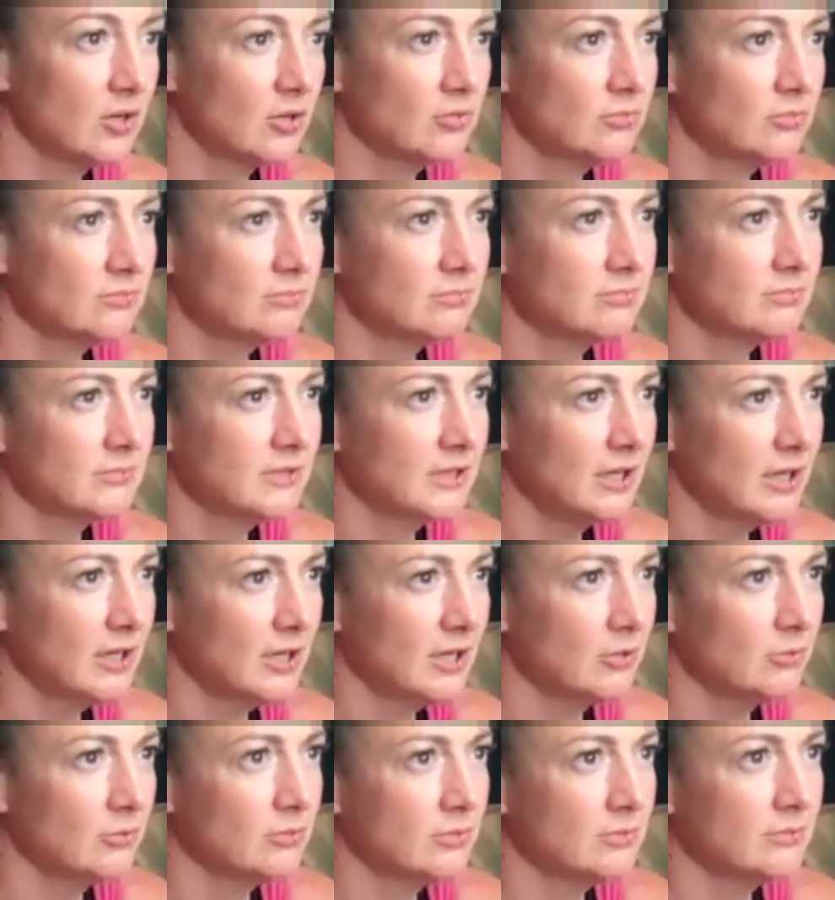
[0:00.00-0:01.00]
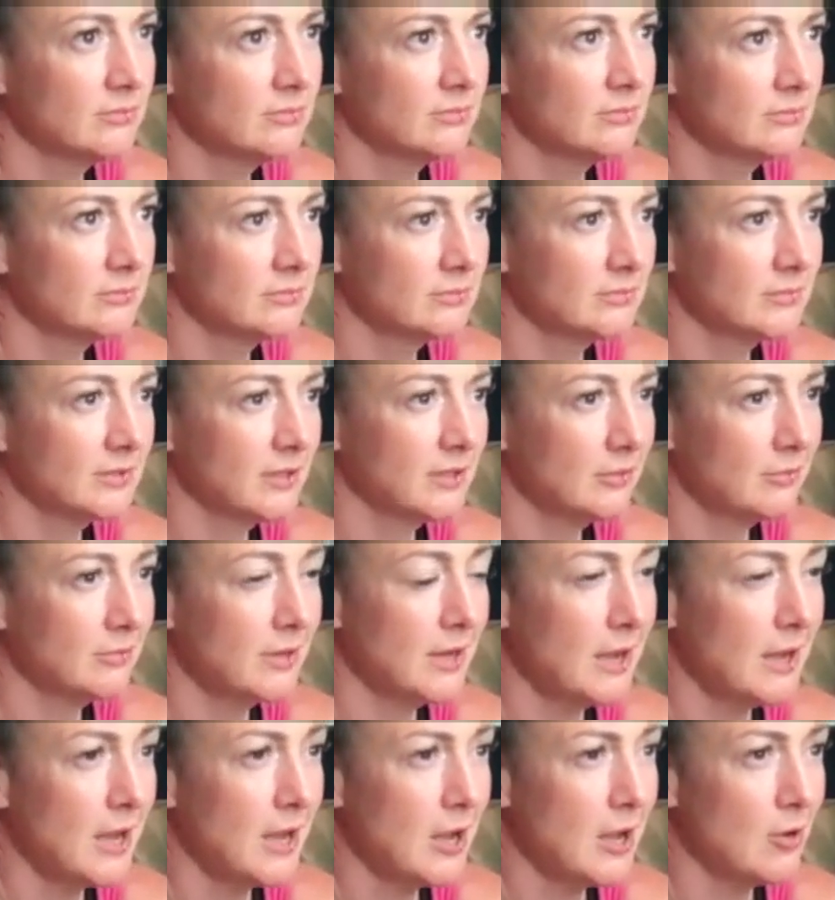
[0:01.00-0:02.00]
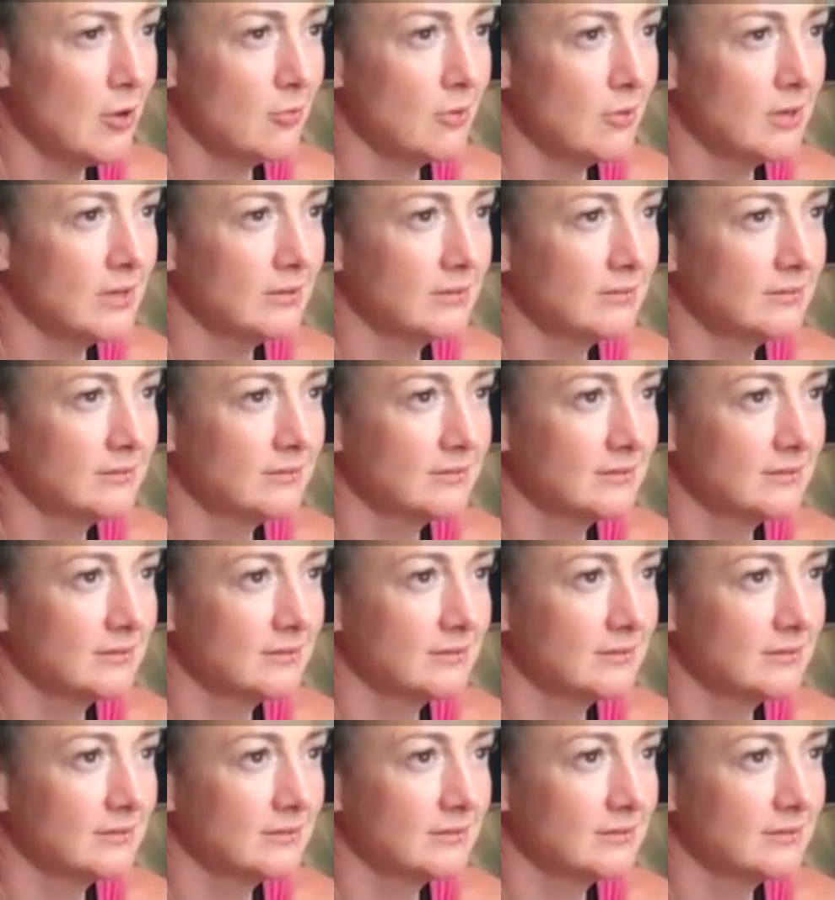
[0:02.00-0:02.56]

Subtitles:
Oh, no. Oh, no.